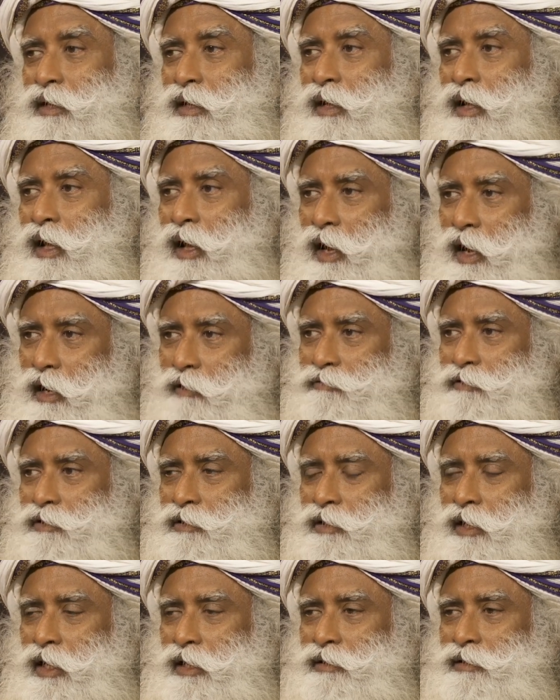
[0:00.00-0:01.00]
After
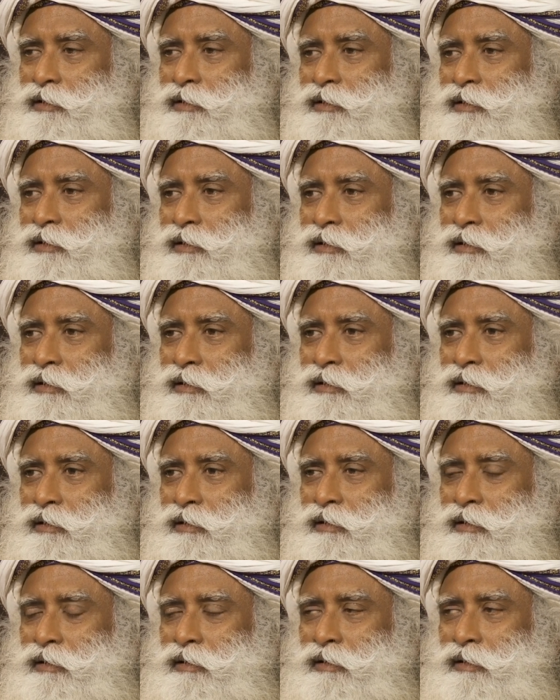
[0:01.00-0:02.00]
that,
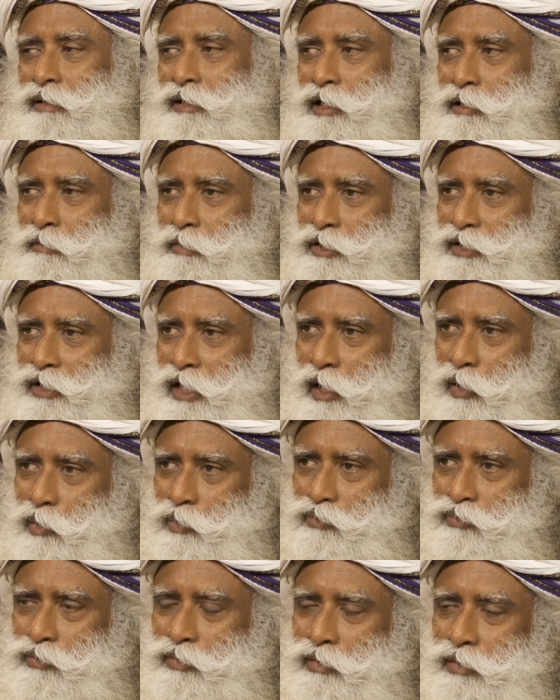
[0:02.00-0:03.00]
they must have
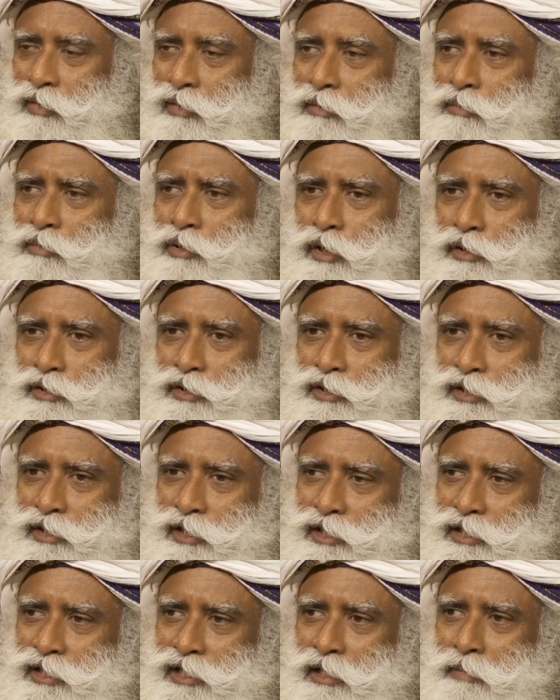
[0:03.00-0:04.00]

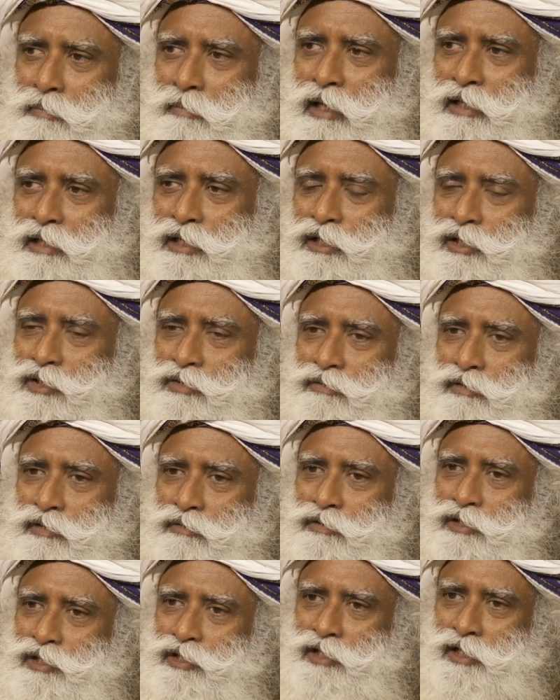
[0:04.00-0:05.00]
processes and methods with
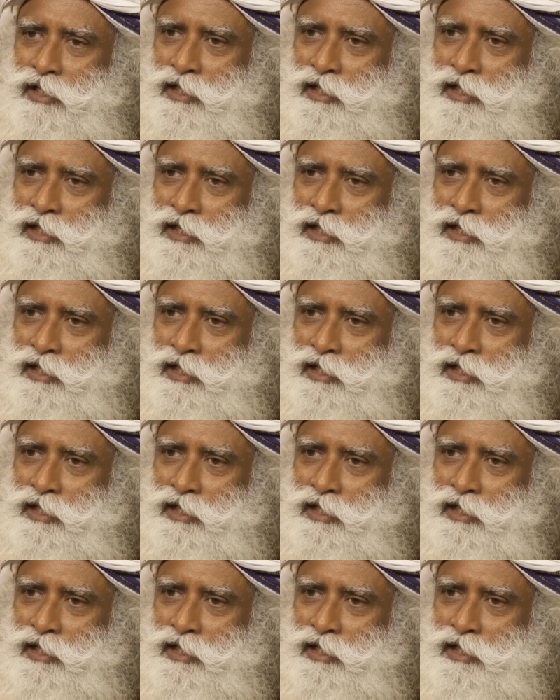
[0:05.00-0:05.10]
which they can